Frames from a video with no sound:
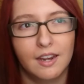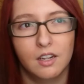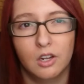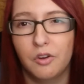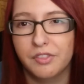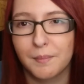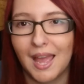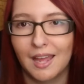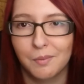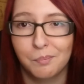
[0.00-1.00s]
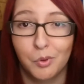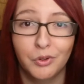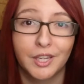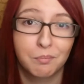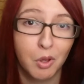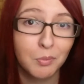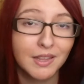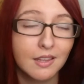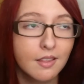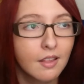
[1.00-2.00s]
and a lot of them had boring
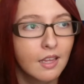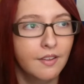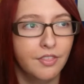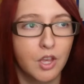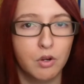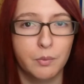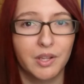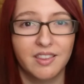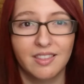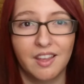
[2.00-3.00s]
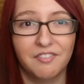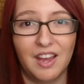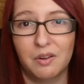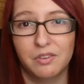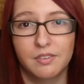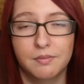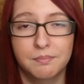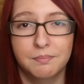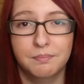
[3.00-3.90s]
moments. The only ones that I found